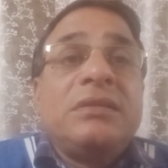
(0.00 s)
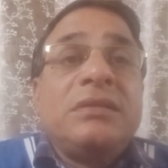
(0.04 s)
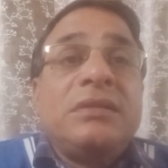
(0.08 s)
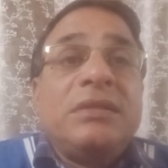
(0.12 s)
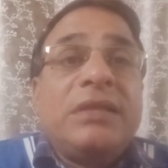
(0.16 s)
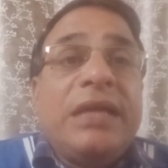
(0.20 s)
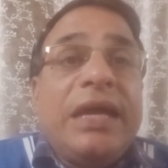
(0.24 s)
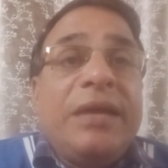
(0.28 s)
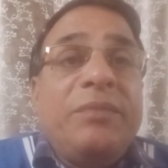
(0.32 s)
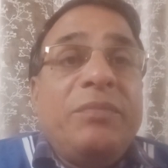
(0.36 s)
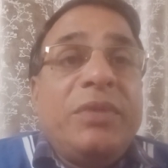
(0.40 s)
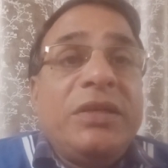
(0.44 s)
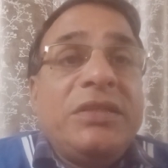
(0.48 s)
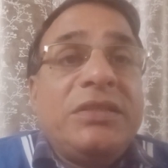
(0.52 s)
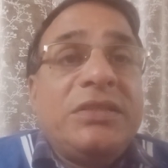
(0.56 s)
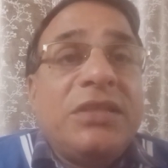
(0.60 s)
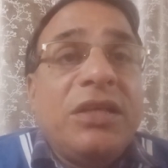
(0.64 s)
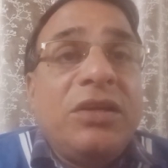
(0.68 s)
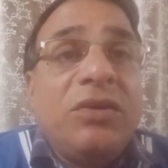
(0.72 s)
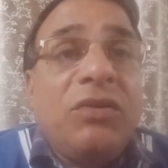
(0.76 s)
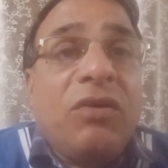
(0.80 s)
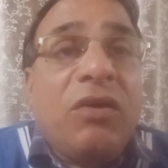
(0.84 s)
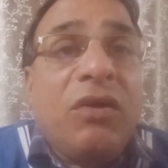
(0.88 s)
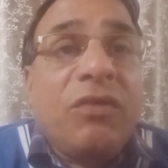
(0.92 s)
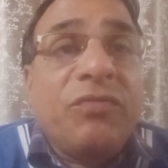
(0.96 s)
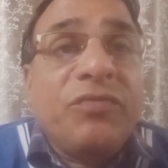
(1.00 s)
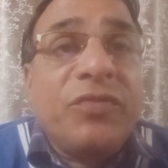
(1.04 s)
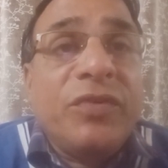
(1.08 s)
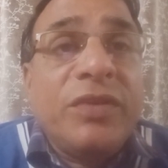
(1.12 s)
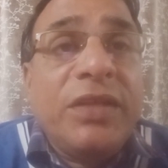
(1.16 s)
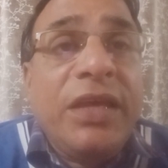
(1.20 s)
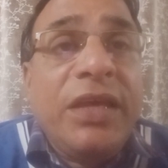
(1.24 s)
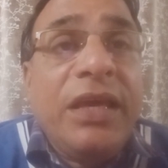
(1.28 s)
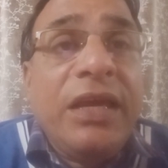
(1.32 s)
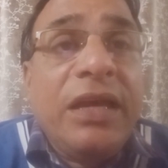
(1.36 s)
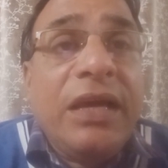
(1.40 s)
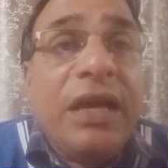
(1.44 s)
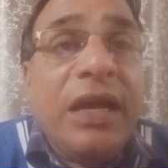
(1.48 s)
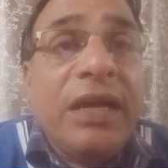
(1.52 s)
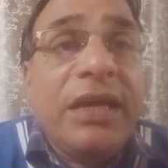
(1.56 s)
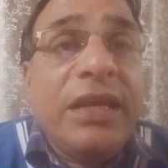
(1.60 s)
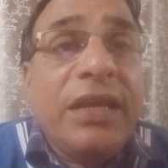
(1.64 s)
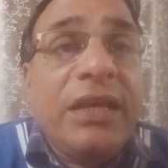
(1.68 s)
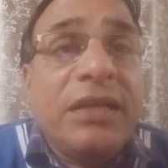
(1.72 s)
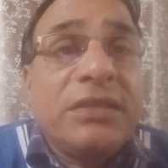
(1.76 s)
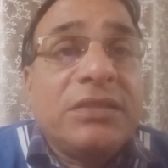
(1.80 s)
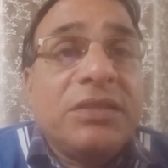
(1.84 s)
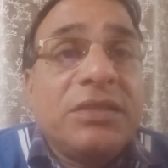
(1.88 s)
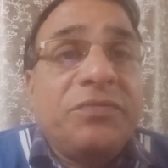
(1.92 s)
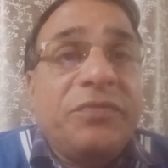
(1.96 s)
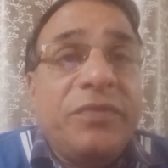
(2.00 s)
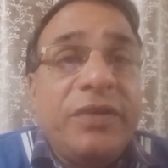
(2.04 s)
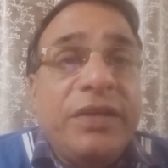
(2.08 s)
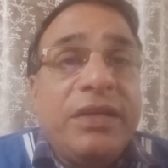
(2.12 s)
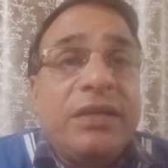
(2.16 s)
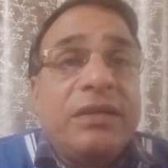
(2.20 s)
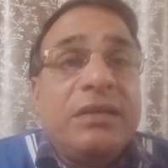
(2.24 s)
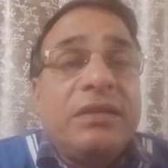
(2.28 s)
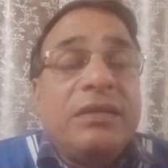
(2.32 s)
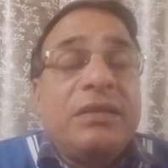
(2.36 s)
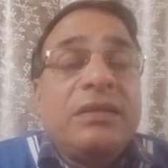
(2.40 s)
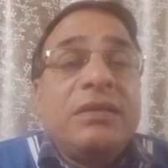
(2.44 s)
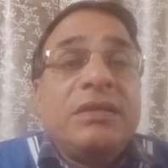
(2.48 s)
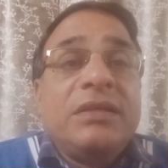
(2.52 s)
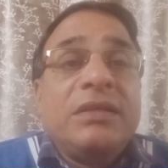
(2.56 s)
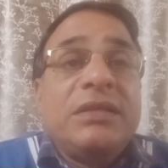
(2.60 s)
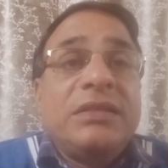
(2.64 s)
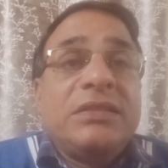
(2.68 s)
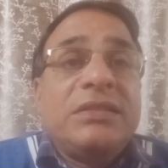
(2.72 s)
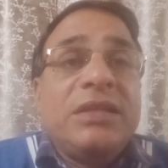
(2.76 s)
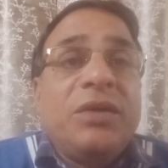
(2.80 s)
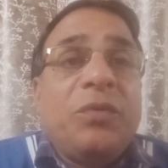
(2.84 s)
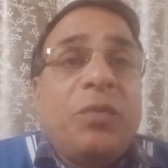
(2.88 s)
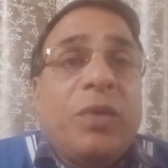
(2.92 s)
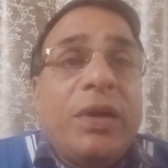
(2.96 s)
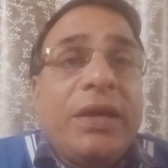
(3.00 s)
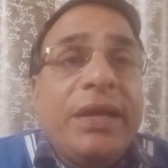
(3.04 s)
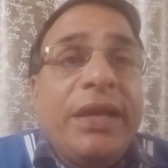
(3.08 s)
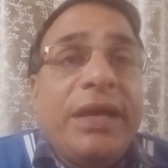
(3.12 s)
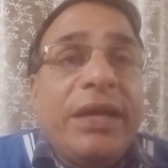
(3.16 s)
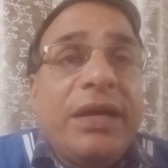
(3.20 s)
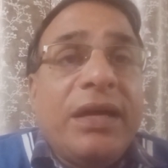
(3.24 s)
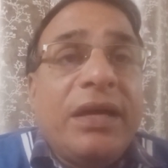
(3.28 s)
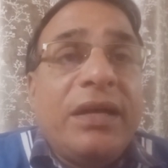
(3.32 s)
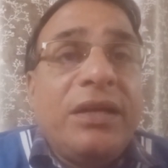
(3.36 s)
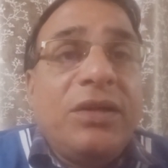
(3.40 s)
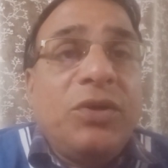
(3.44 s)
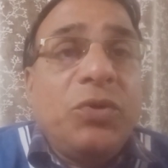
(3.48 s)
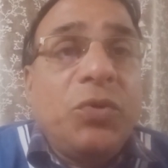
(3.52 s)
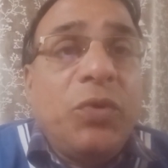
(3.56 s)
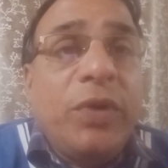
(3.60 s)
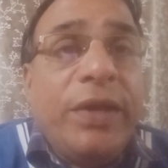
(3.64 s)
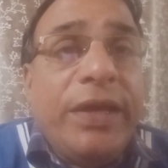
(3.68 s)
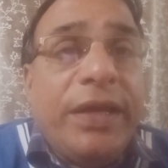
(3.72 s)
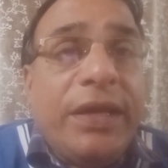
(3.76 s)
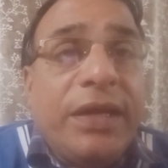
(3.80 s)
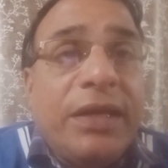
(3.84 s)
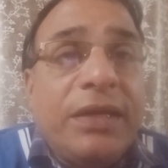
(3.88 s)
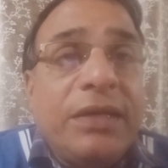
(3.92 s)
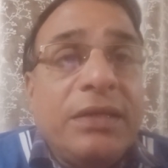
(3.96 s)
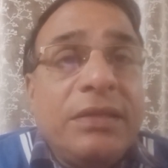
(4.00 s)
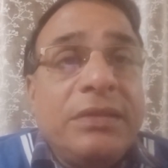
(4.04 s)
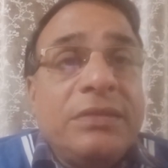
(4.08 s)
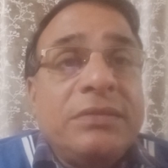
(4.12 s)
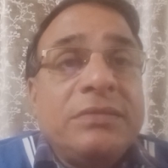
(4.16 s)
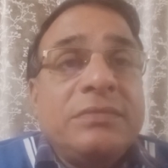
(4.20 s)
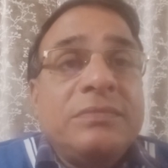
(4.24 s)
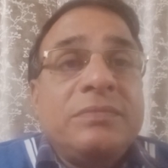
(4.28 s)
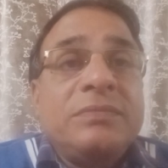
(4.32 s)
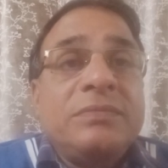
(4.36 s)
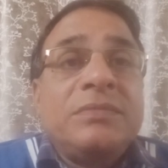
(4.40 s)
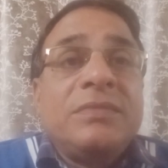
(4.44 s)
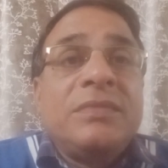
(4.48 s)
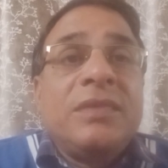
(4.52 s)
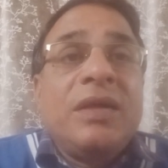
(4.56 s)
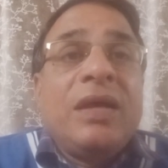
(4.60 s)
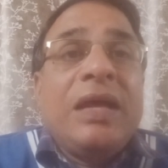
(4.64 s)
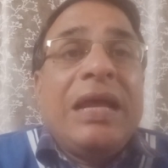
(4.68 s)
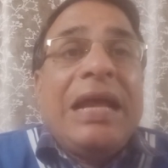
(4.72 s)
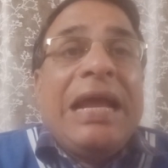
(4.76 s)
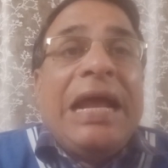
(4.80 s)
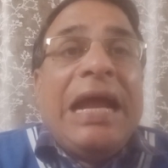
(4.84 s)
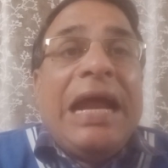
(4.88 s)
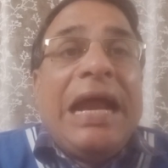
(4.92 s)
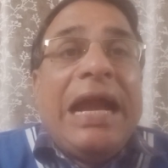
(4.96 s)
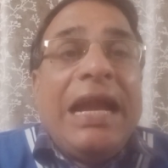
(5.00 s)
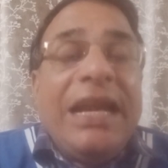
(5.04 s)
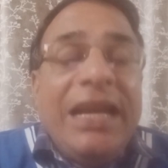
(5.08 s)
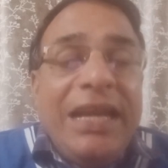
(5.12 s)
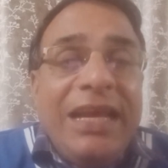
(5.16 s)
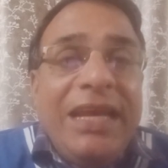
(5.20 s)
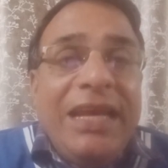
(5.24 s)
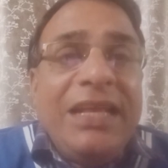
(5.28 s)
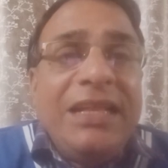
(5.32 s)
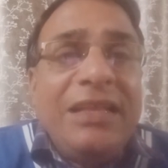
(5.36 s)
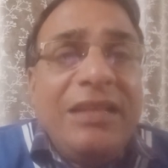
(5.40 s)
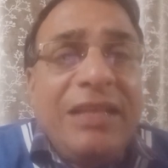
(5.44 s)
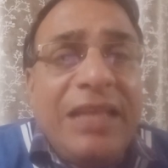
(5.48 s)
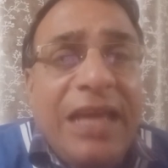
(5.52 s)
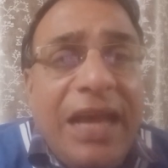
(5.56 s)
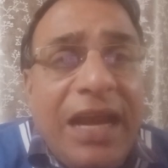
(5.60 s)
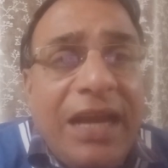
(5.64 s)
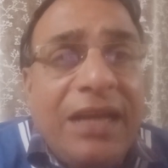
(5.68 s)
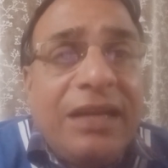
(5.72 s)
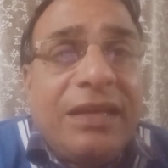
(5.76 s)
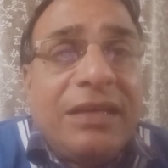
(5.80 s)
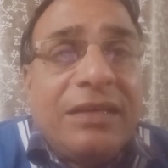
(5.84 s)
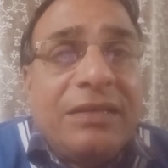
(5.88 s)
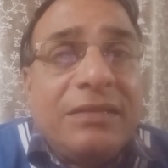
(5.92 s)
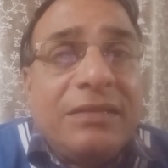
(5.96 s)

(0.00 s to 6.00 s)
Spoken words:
dimension of the agricultural field, say 1 acre, 2 acre, and in that,